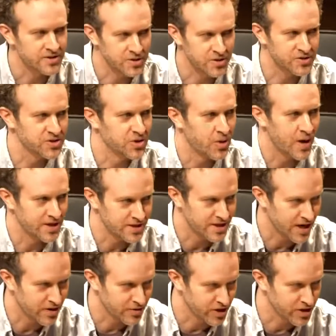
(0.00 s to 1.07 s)
still has no idea
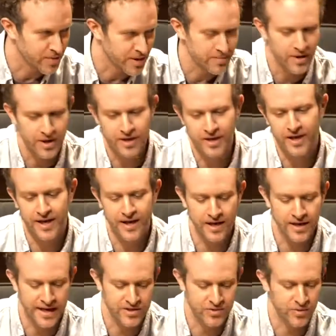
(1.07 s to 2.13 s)
how they're going to make money
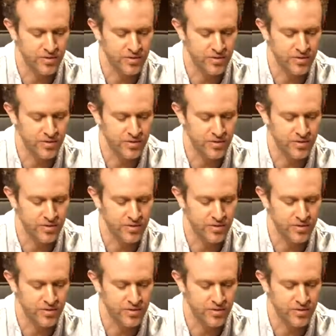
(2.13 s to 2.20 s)
and has